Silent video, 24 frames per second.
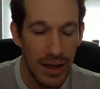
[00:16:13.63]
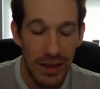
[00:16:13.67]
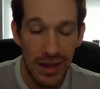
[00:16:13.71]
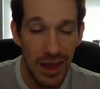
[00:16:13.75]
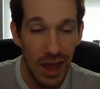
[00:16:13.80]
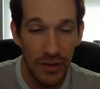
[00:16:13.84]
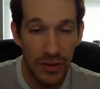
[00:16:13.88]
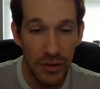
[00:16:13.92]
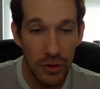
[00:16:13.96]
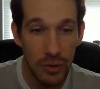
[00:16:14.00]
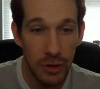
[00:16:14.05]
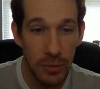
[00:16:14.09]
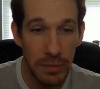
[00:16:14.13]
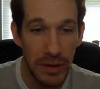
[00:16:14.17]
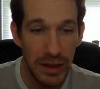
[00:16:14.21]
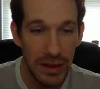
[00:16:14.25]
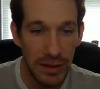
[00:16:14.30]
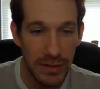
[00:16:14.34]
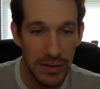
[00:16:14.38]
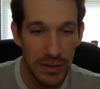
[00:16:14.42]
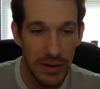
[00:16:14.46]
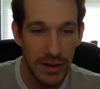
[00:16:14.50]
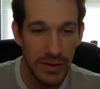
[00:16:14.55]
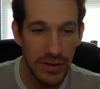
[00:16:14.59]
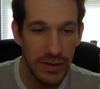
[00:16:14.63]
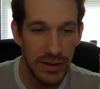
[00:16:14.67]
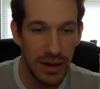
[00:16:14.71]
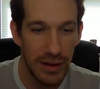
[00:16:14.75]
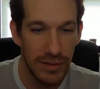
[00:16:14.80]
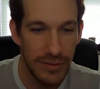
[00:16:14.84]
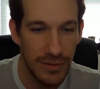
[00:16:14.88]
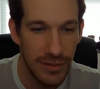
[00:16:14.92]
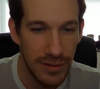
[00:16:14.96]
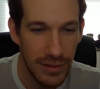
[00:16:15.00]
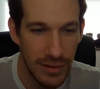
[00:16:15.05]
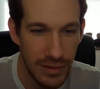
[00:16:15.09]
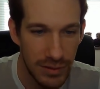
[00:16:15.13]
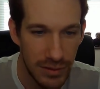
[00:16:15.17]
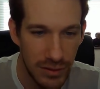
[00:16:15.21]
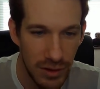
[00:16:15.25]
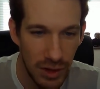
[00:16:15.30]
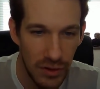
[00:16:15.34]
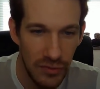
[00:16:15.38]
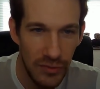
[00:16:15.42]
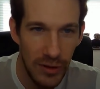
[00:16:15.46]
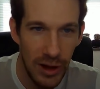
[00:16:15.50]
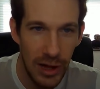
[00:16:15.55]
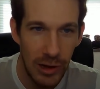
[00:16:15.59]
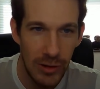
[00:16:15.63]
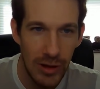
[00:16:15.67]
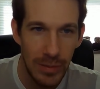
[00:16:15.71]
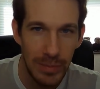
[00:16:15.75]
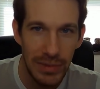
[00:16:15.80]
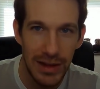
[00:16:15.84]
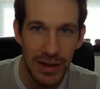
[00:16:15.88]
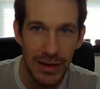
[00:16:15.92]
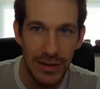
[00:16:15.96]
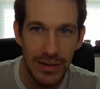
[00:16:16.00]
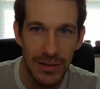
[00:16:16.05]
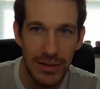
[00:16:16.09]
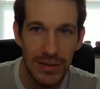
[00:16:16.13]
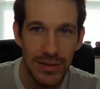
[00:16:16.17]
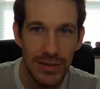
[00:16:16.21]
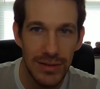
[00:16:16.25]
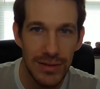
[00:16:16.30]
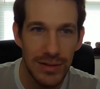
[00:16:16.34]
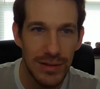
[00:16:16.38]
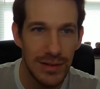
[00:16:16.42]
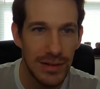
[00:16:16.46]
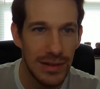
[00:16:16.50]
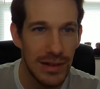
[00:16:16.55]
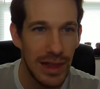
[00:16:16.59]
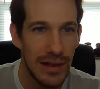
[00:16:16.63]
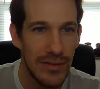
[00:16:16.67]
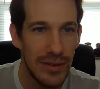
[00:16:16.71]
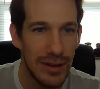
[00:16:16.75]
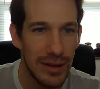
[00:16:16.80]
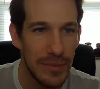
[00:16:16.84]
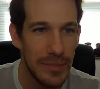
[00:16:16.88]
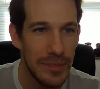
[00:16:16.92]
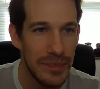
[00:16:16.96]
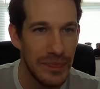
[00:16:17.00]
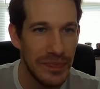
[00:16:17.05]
Yeah, it's a cool build. Good stuff. Null follow-up Lyn. Love it.